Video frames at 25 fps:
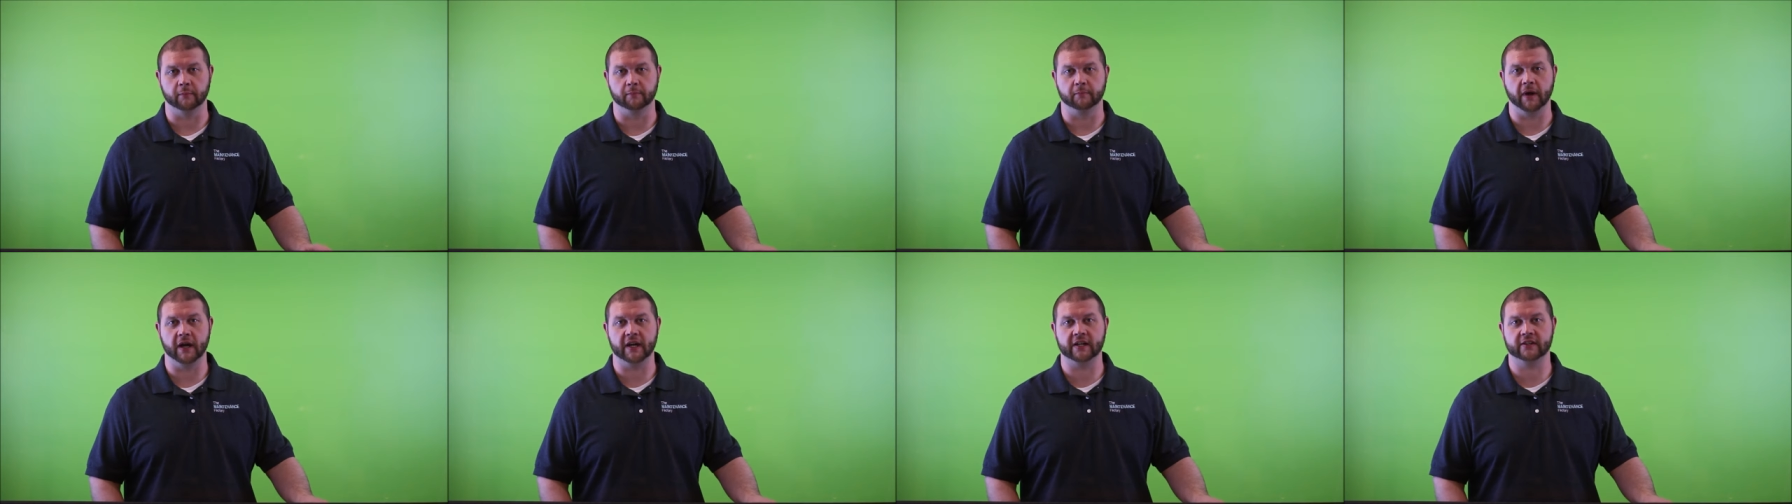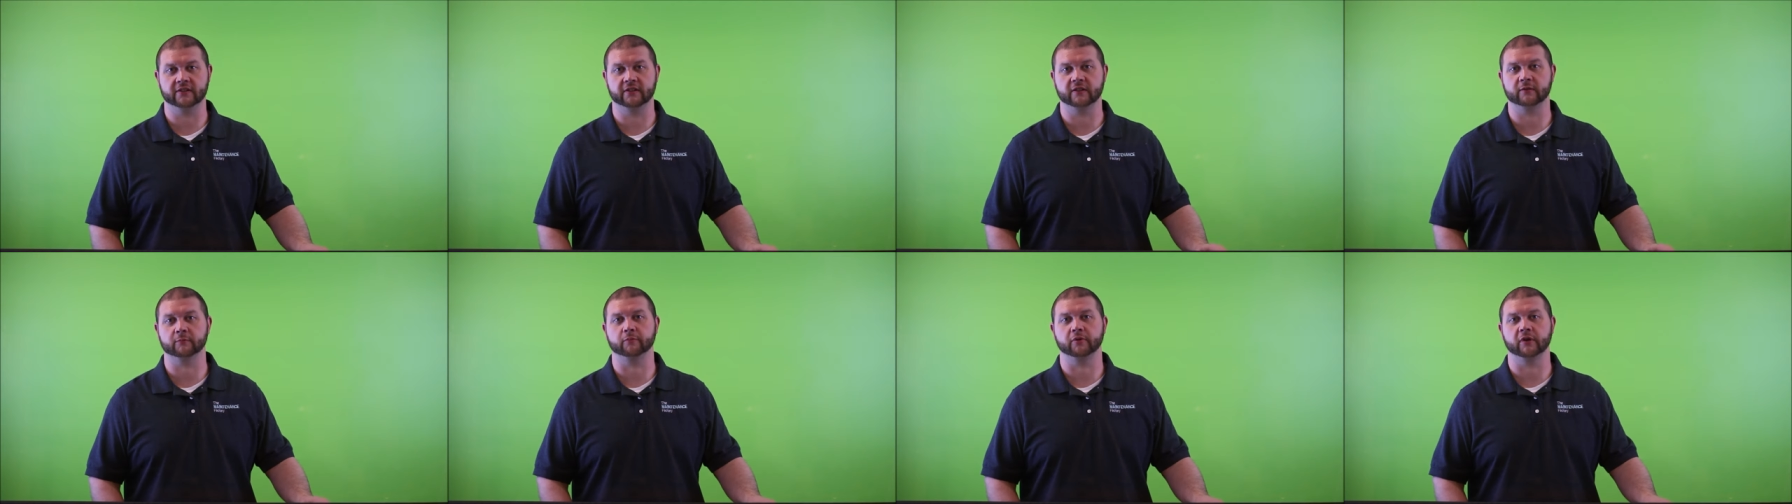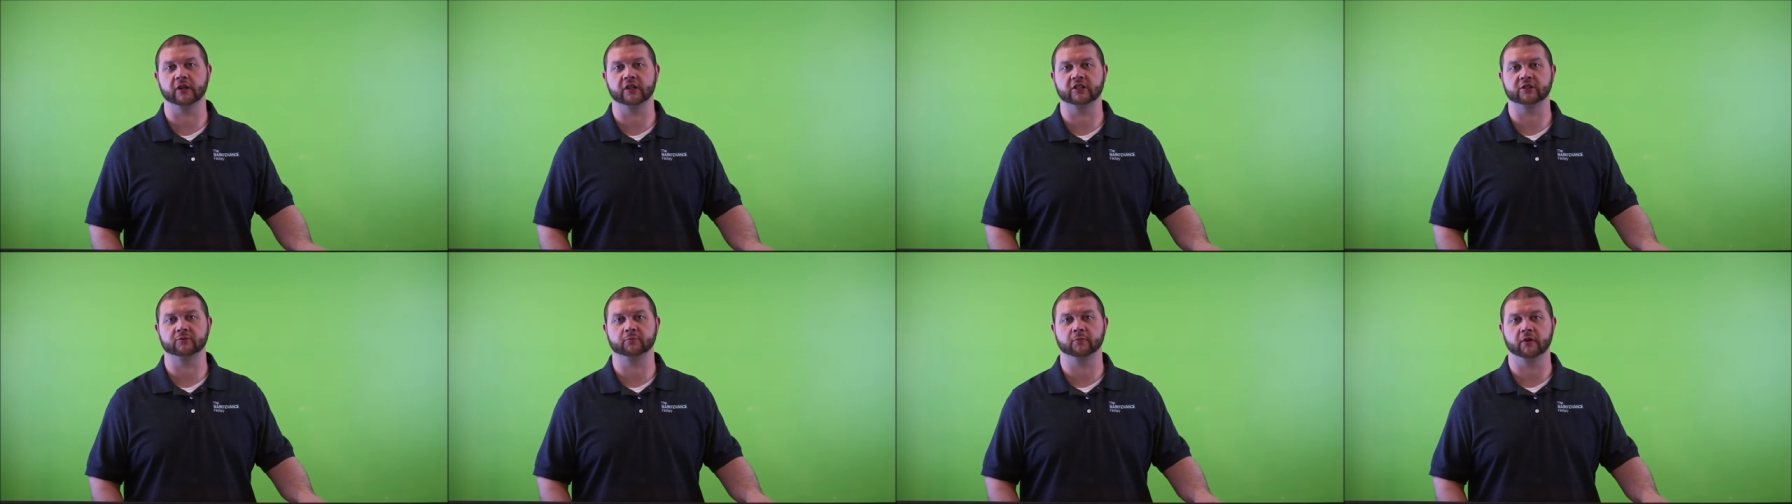basic
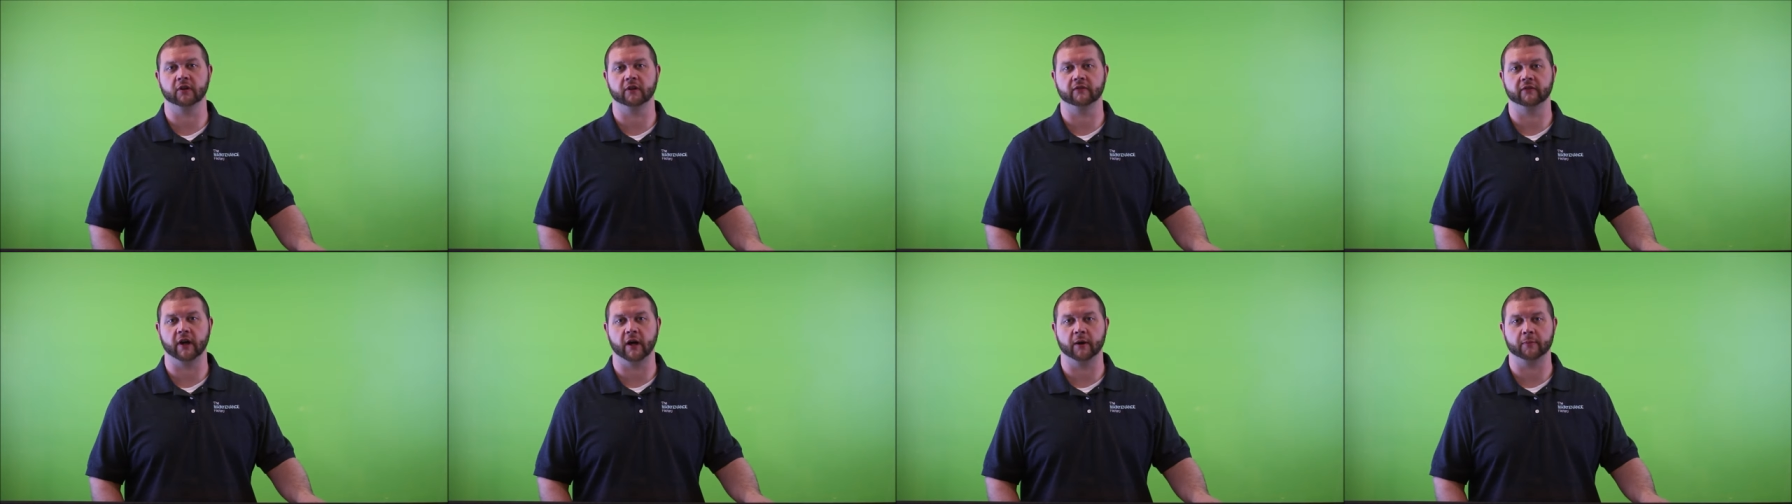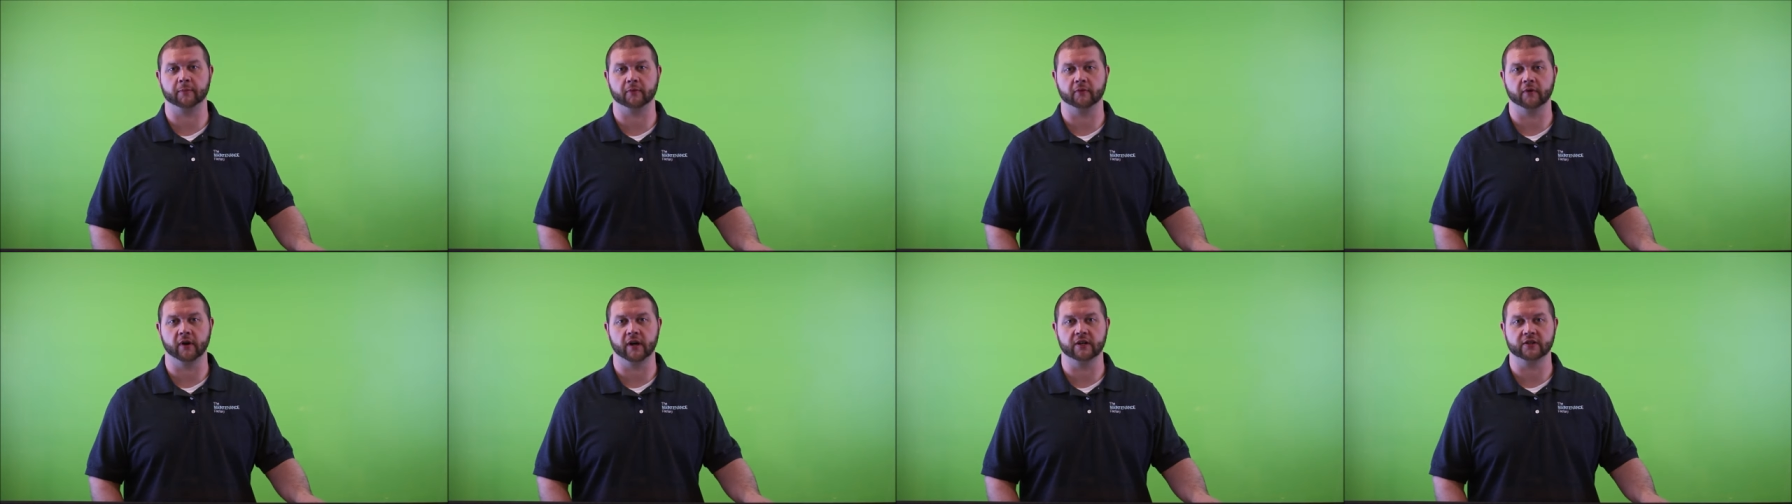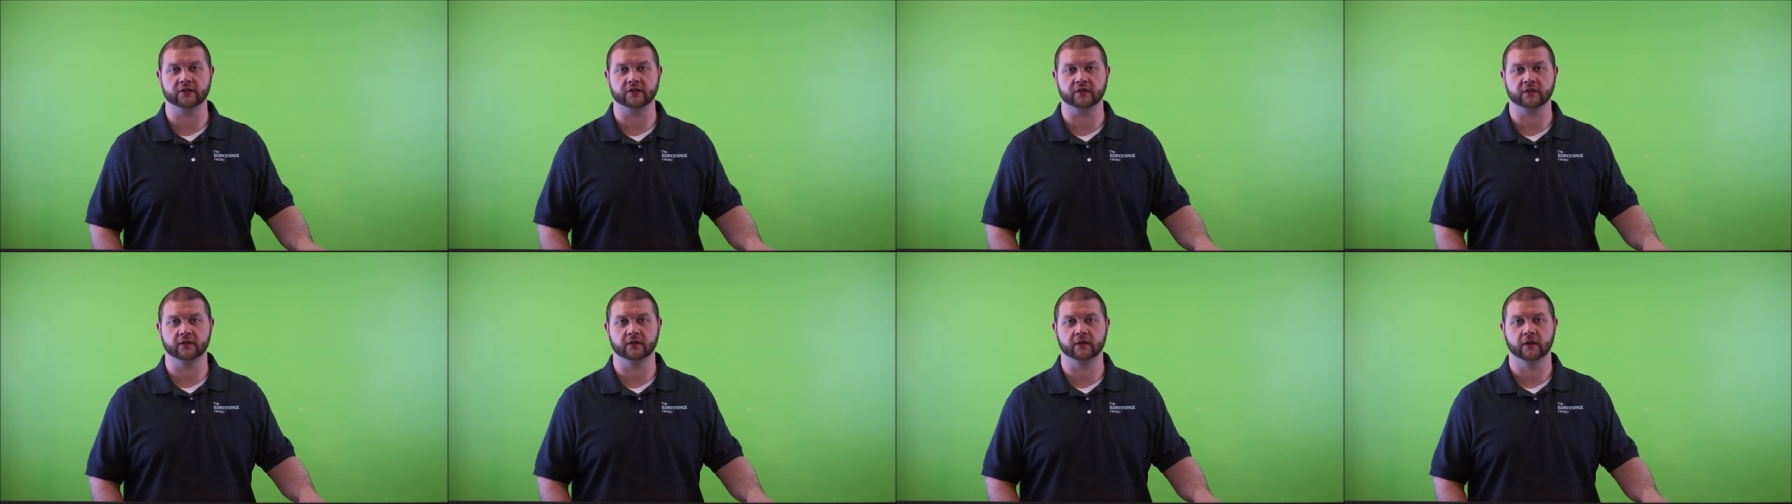principle of
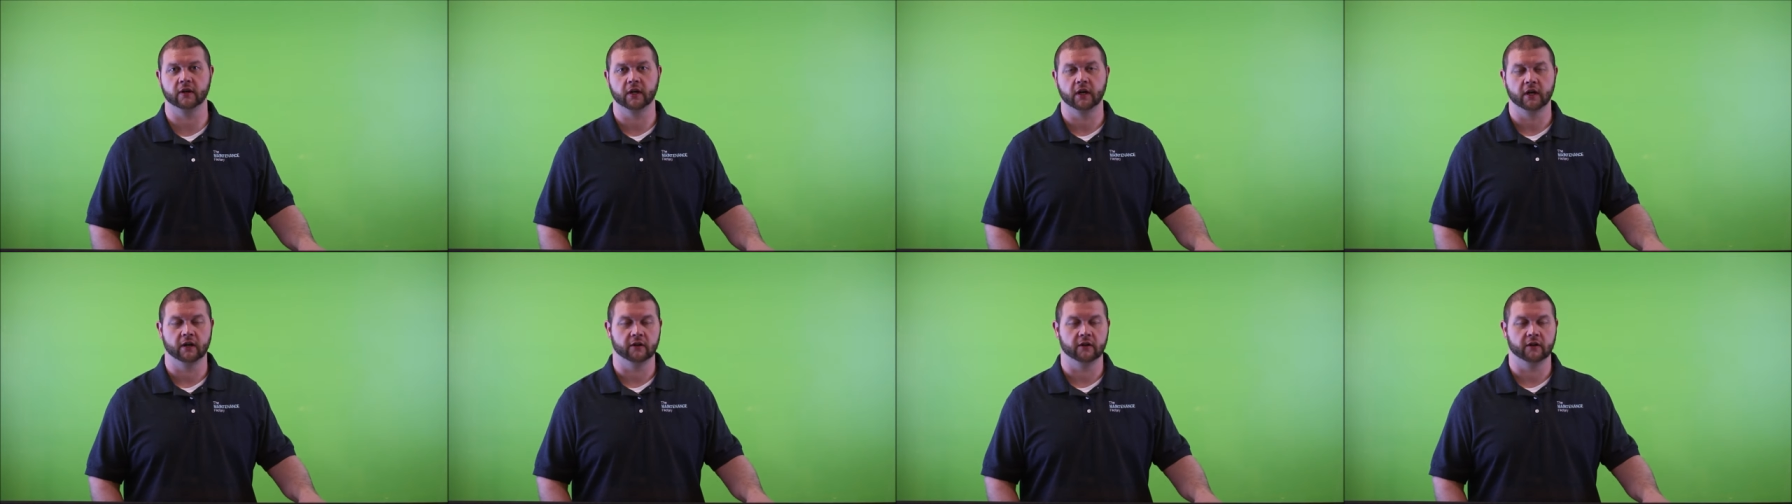operation